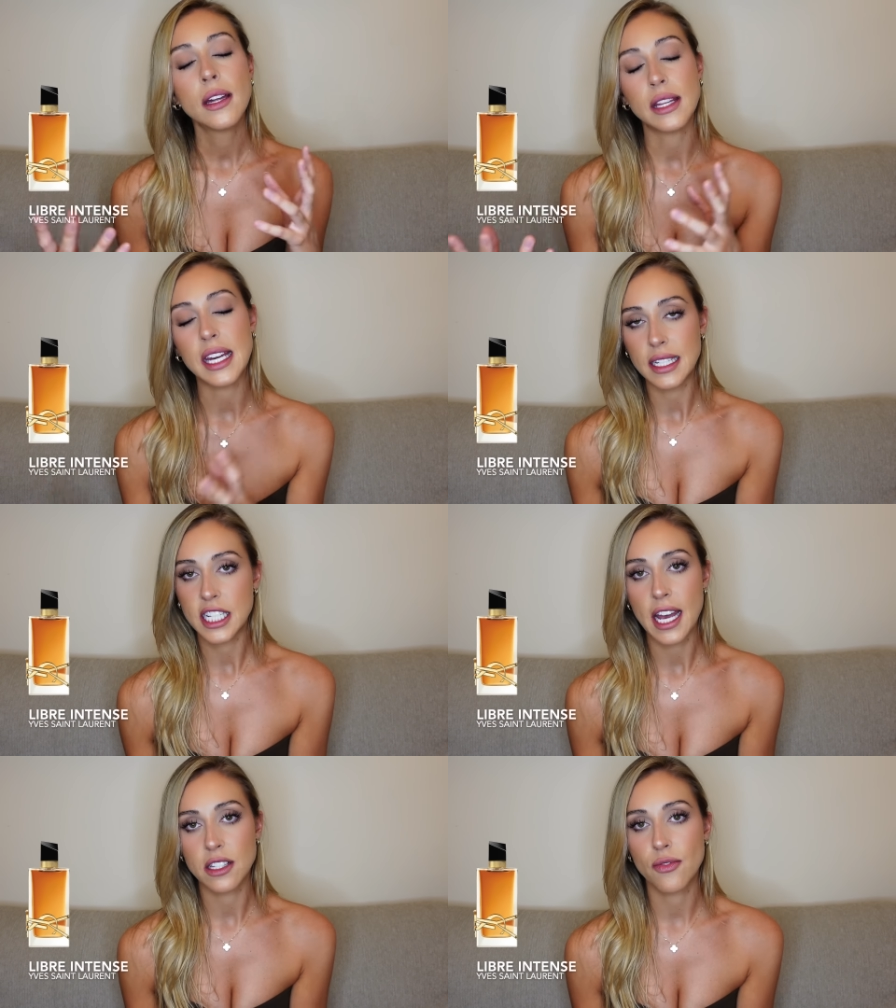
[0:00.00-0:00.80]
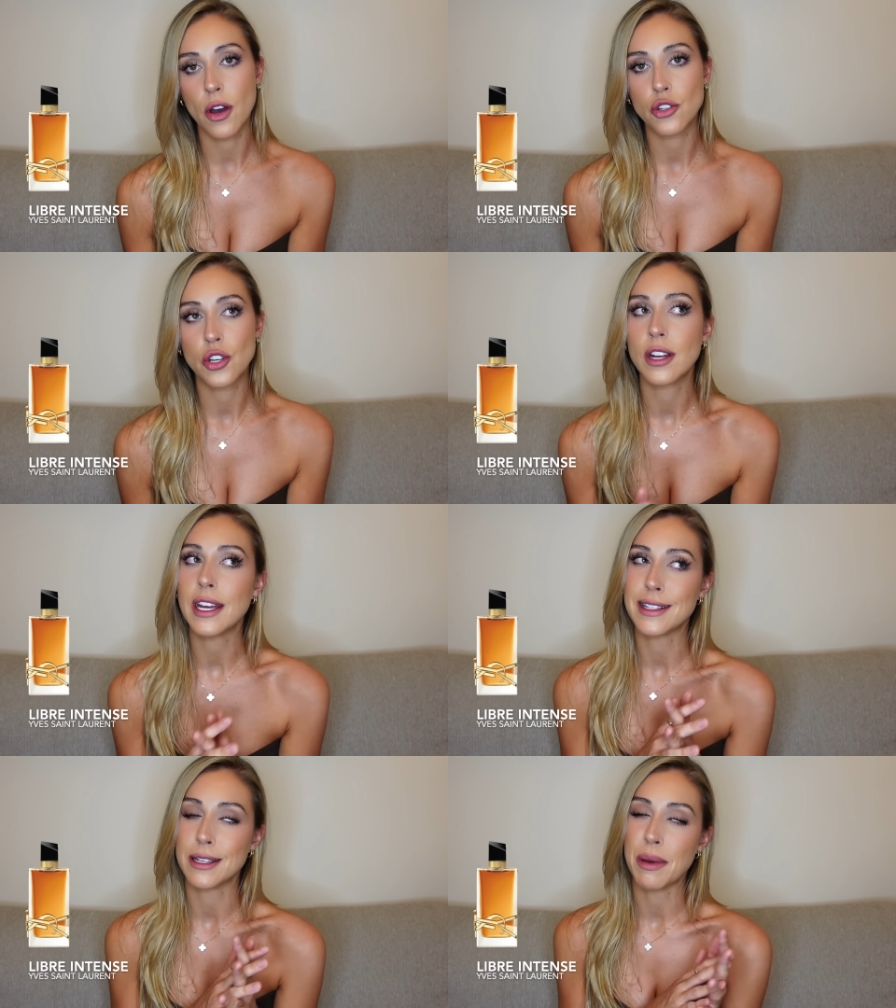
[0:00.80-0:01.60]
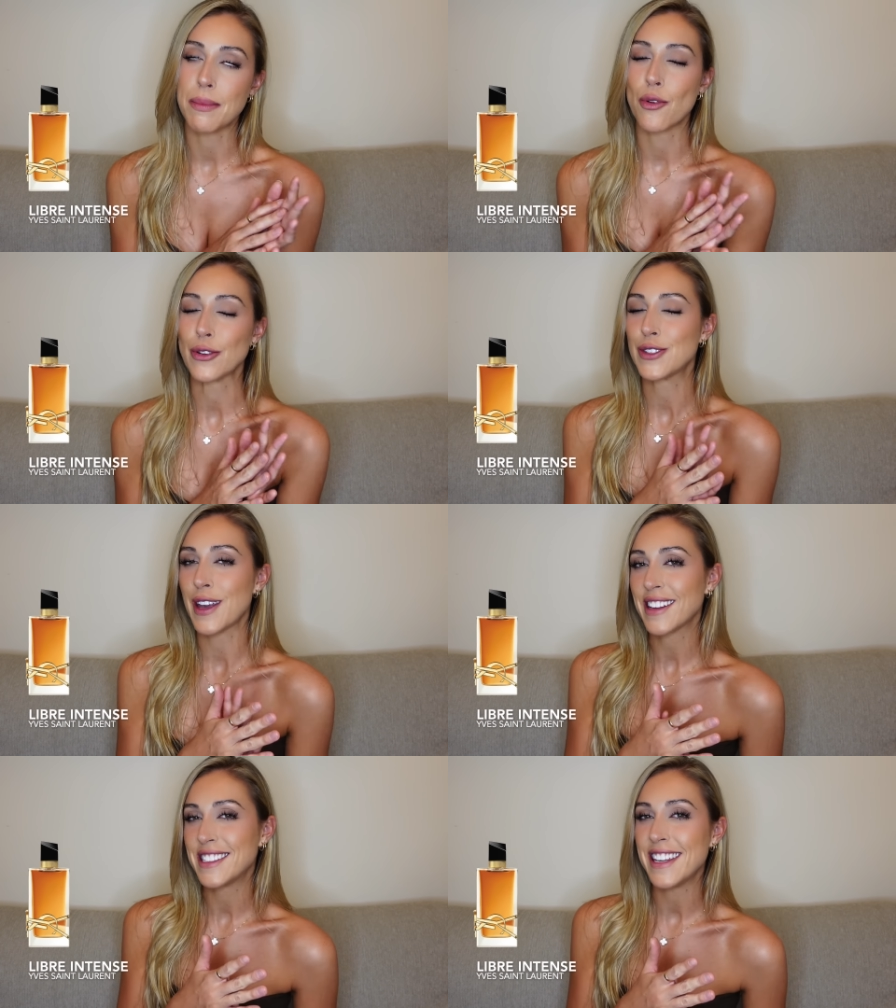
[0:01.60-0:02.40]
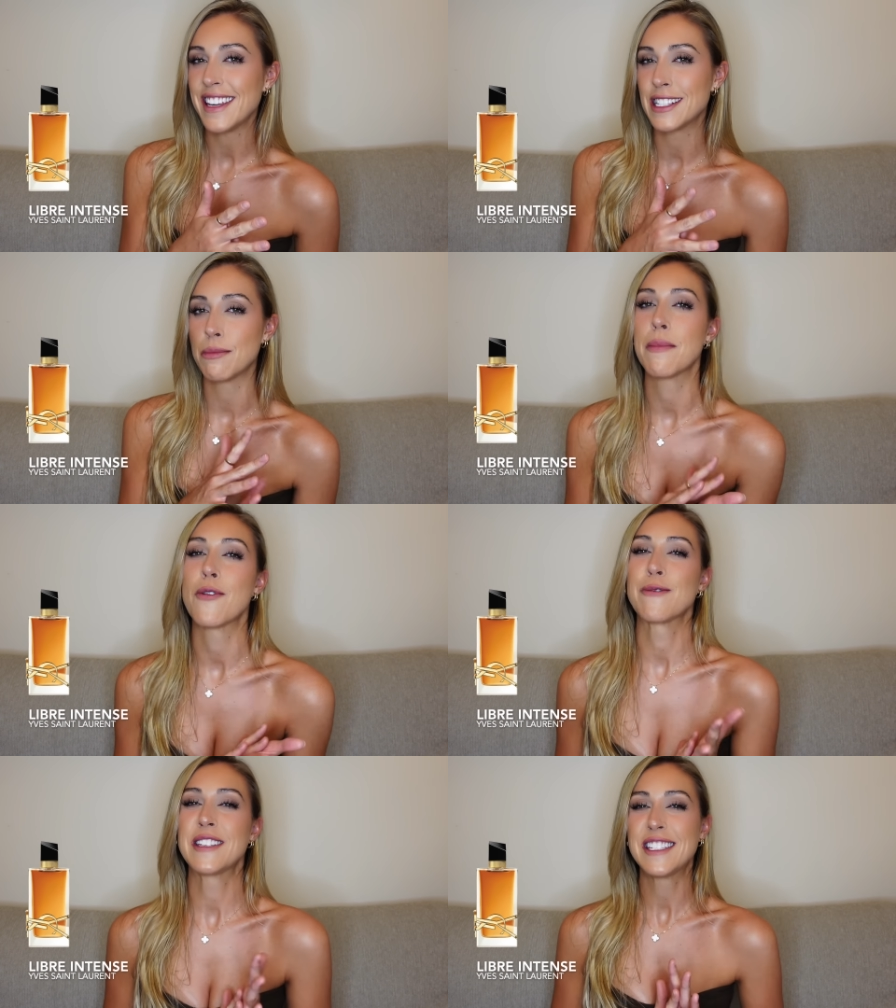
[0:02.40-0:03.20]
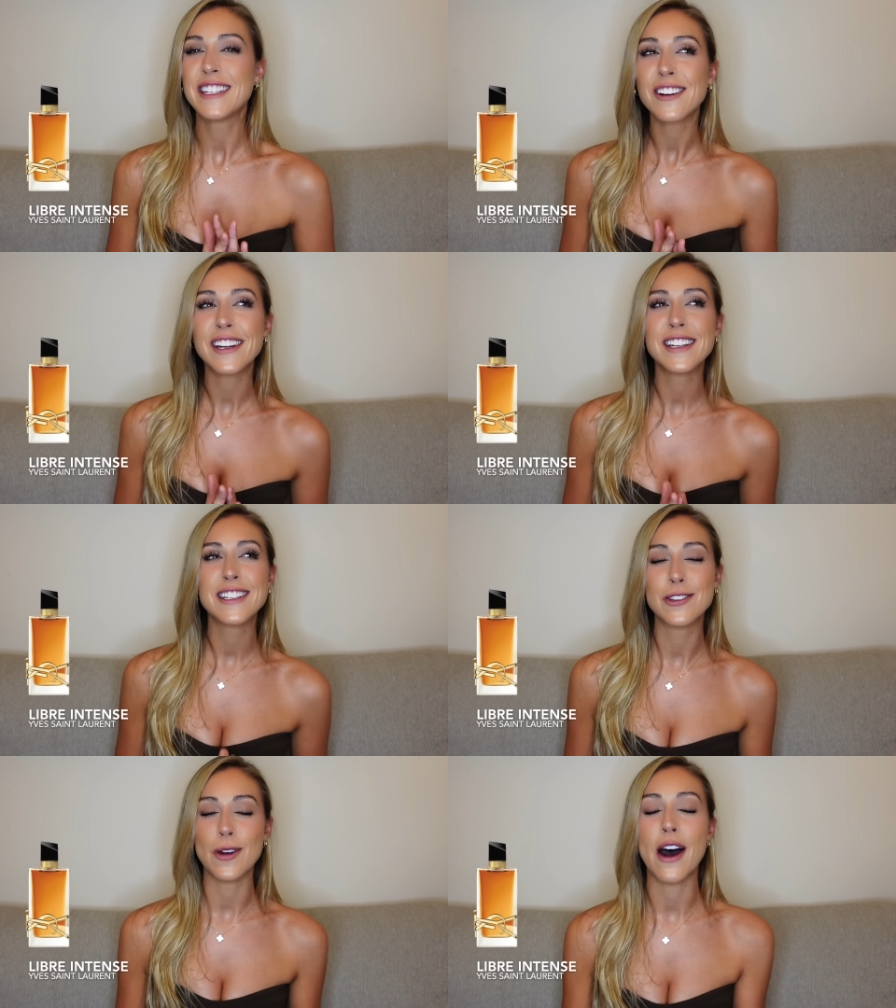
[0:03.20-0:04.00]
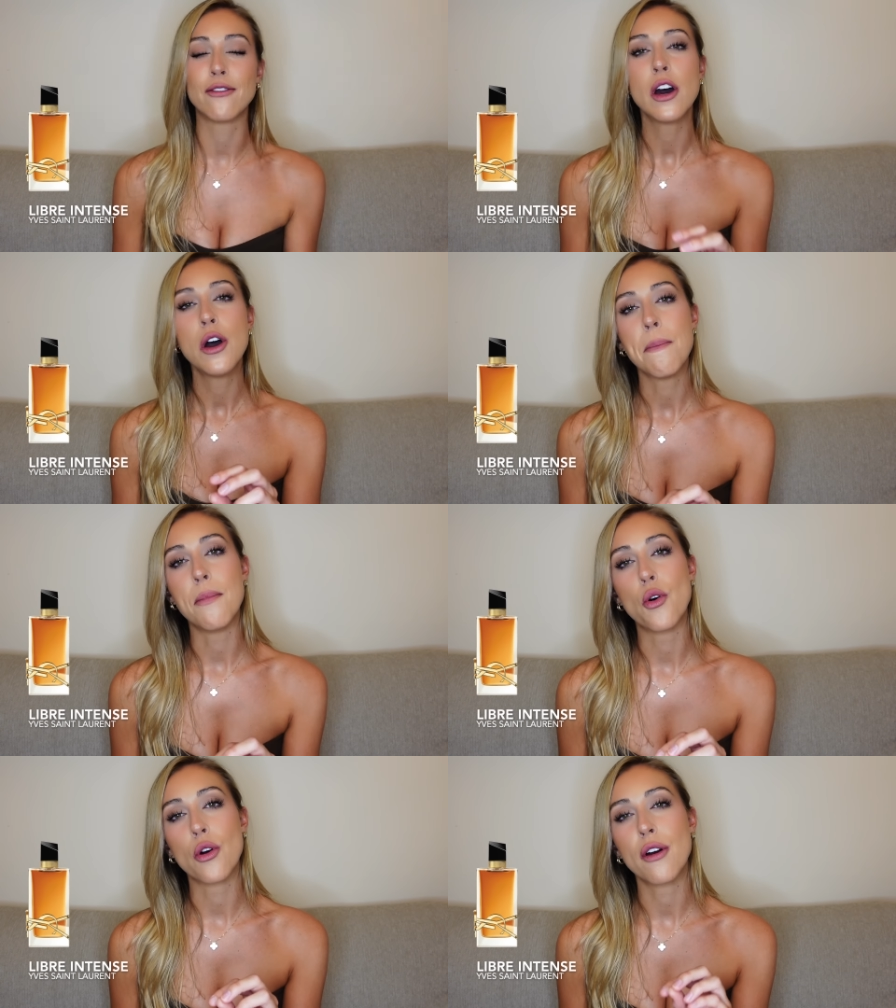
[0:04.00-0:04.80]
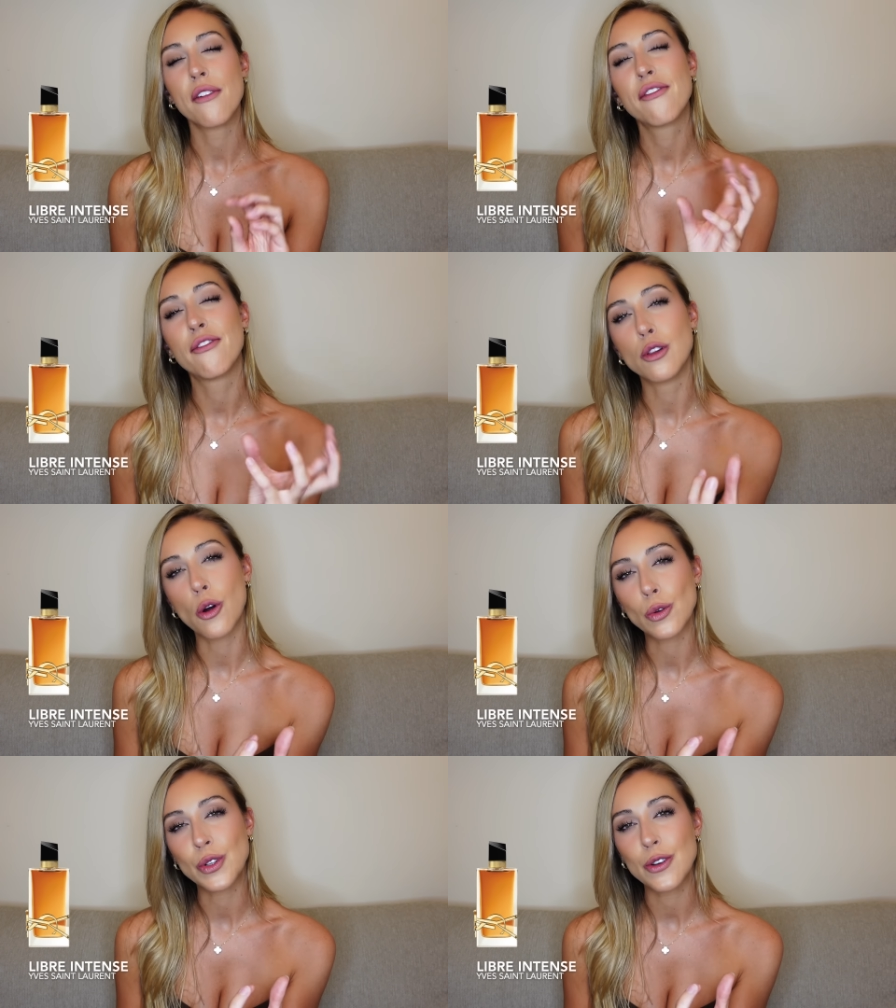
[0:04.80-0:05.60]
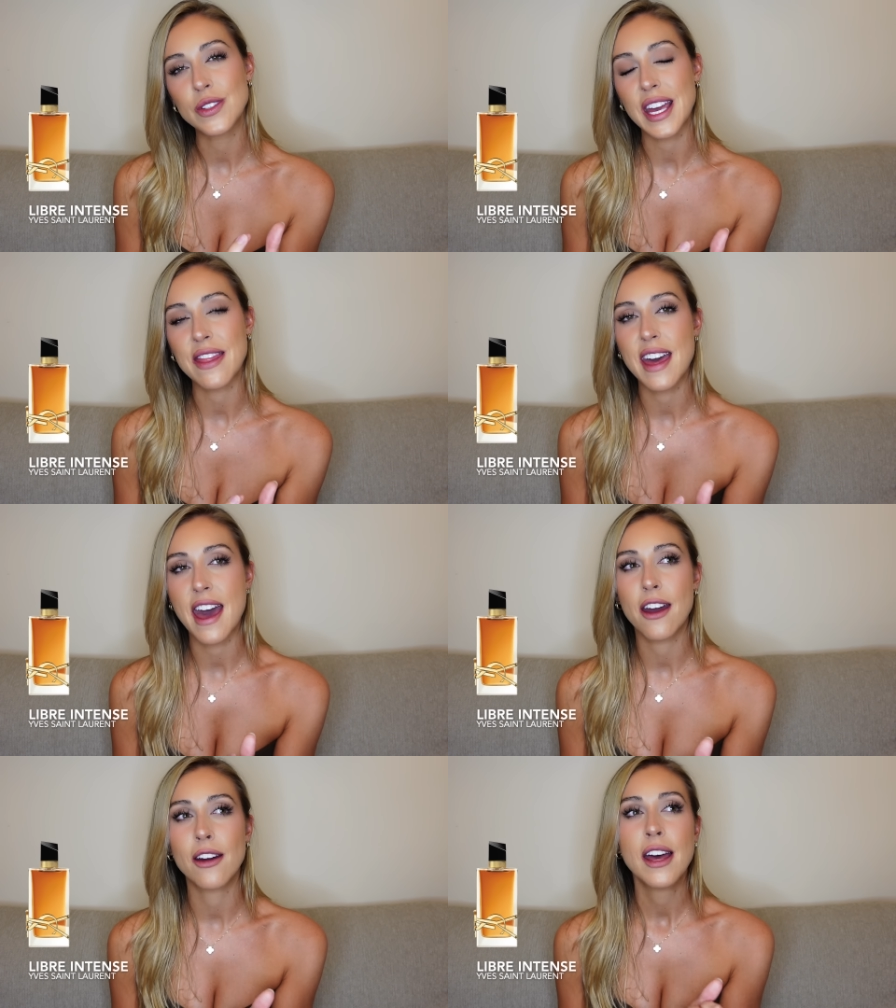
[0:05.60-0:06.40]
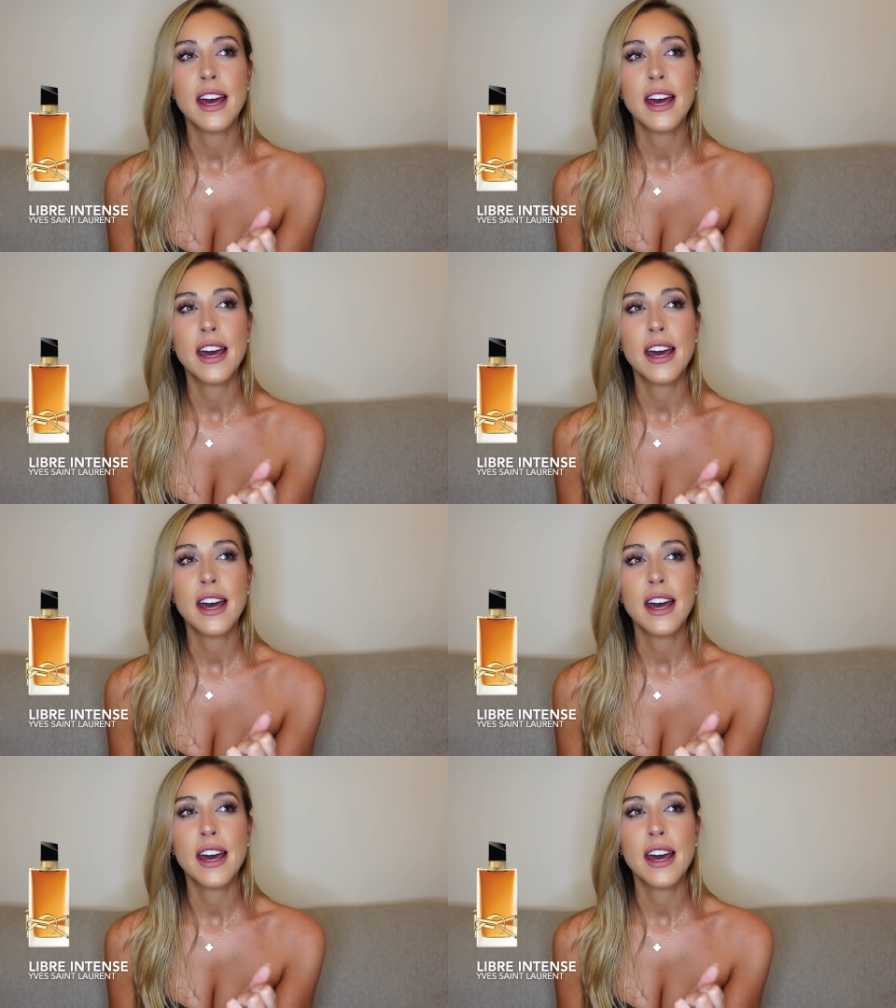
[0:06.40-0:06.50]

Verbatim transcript: The intense version, it's a bit more sexy, it's a bit more mysterious, you have more floral notes in there,